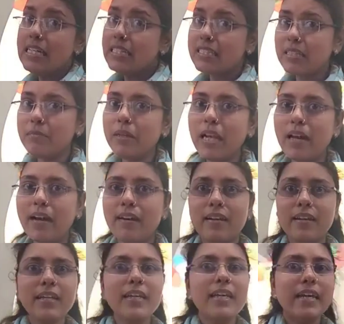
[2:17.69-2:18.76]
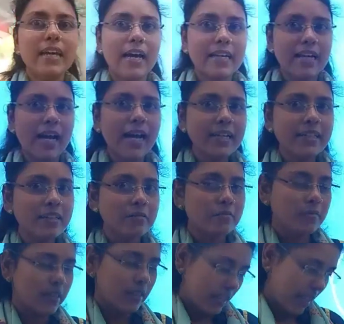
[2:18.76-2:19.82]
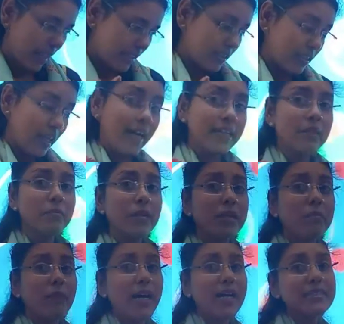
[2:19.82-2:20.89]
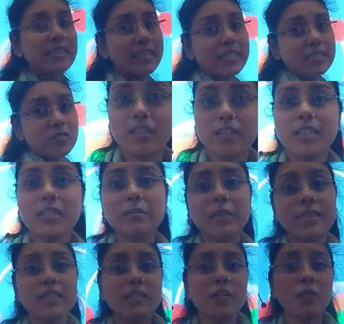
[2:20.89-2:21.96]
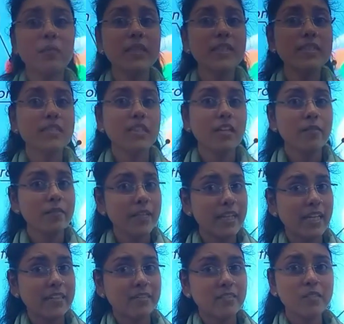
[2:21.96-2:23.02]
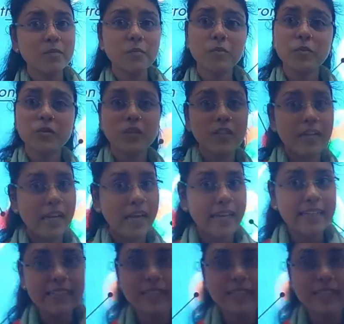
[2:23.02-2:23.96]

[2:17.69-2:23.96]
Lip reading: Similarly, an atom has the atomic mass that is nothing but the combination of electron, proton and